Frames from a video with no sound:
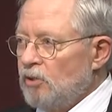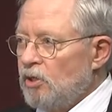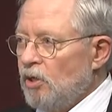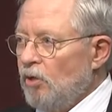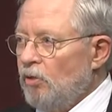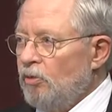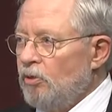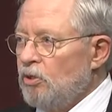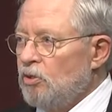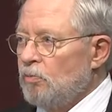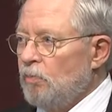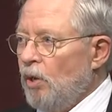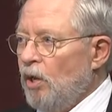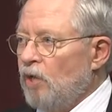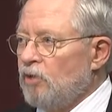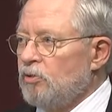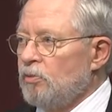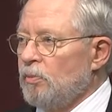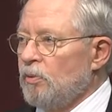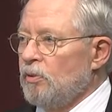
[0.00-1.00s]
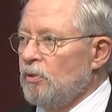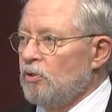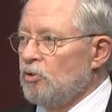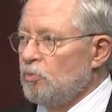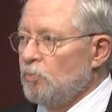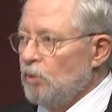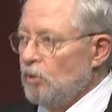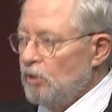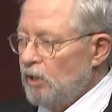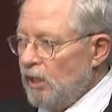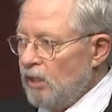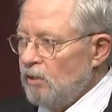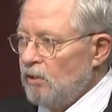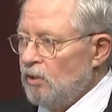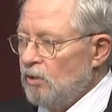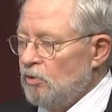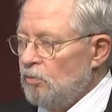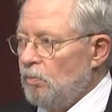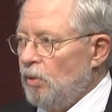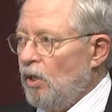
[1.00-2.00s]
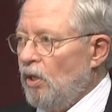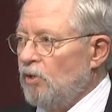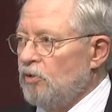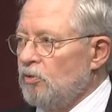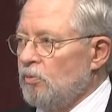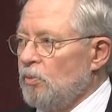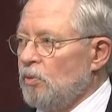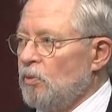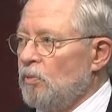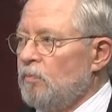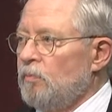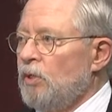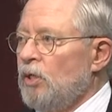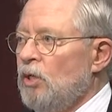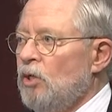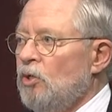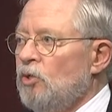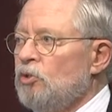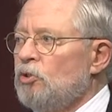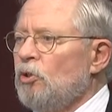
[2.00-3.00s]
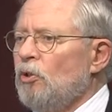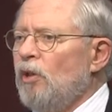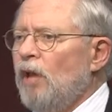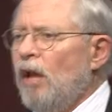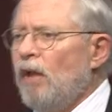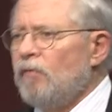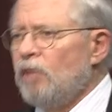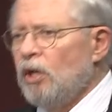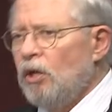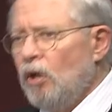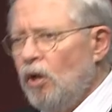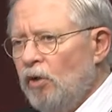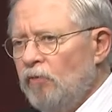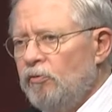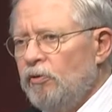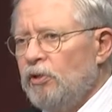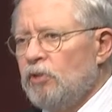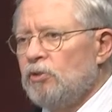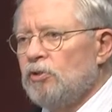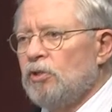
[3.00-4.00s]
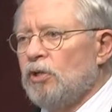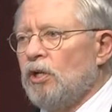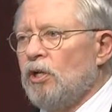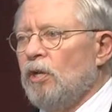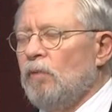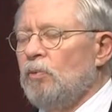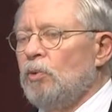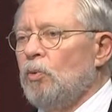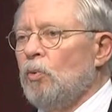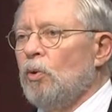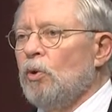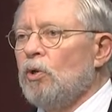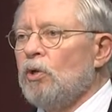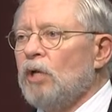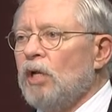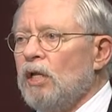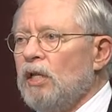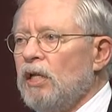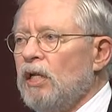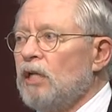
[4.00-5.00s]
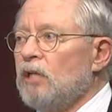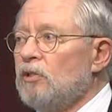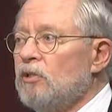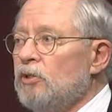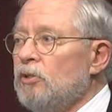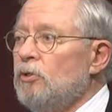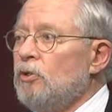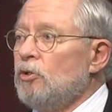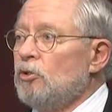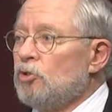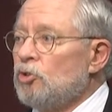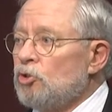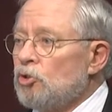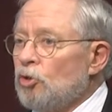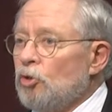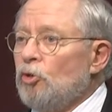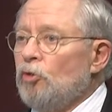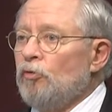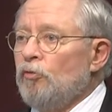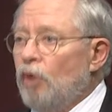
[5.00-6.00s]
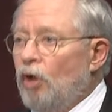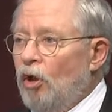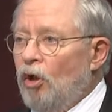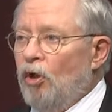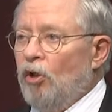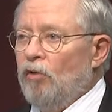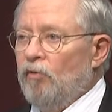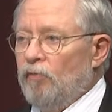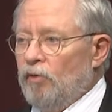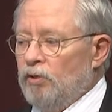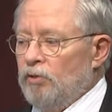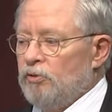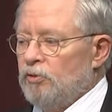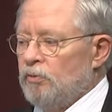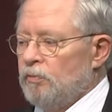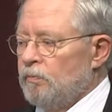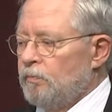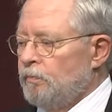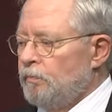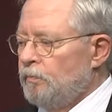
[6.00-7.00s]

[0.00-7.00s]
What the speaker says: healthy as possible and as protected as possible, so they have the confidence to come to work and they continue to serve all of us.